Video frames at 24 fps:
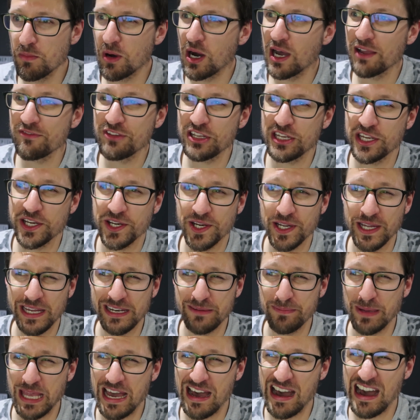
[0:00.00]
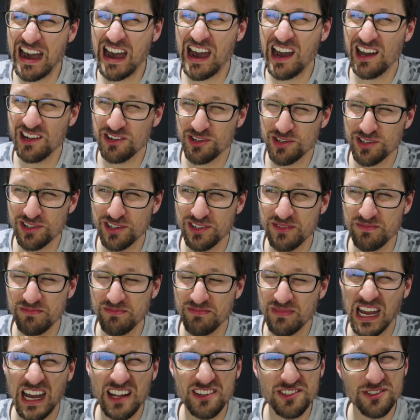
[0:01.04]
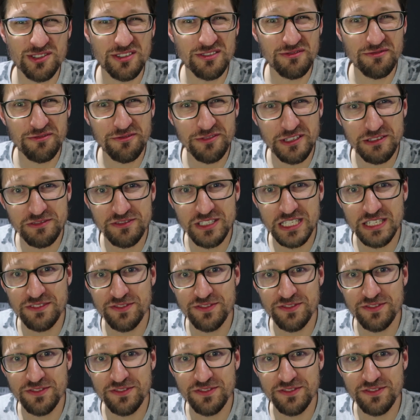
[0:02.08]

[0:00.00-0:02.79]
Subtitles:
my video had about 150